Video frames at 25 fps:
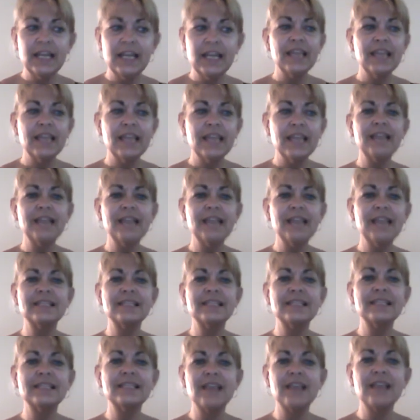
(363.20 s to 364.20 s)
that is a
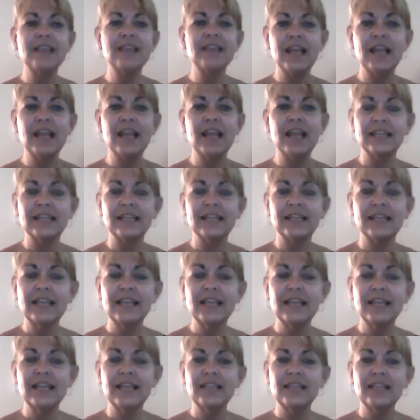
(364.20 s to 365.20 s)
sign
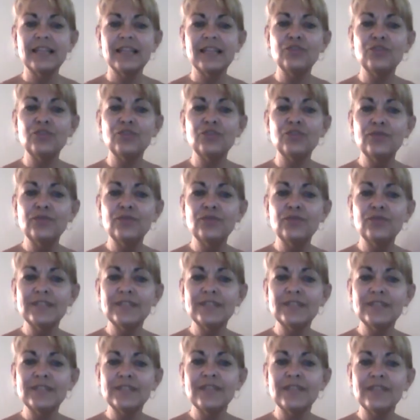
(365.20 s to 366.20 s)
that the
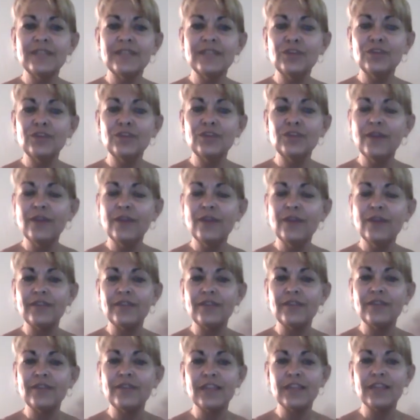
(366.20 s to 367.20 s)
universe is giving you
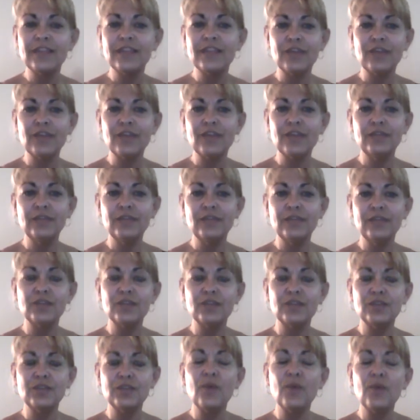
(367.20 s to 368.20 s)
everything that you need.
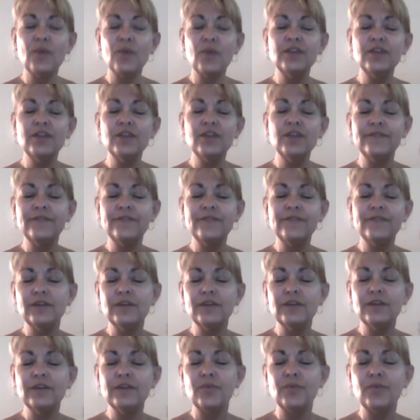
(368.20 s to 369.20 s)
So I want you to
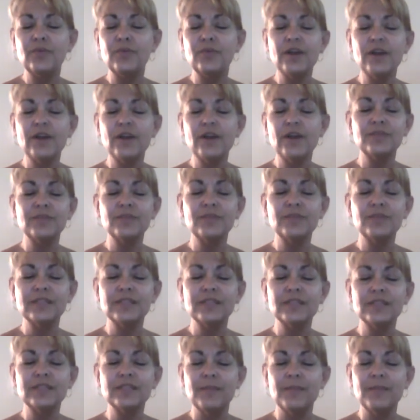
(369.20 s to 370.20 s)
feel
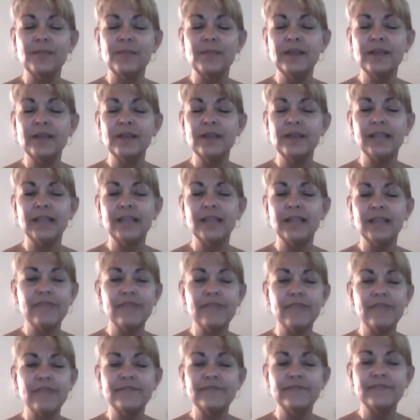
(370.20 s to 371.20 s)
prosperous and abundant
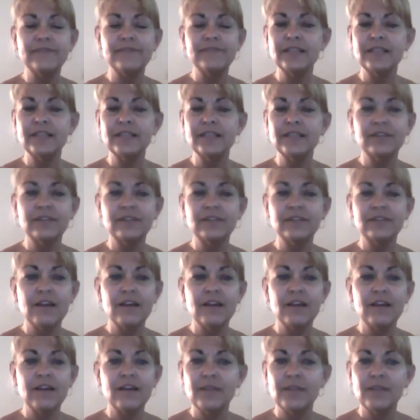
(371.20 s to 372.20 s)
every single
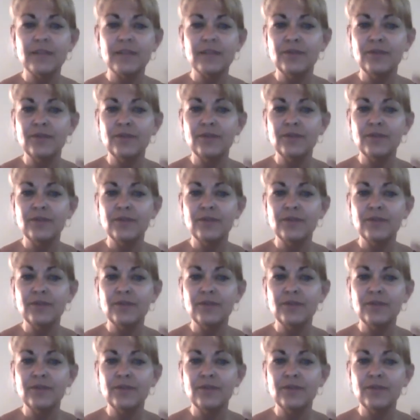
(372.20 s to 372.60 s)
time that you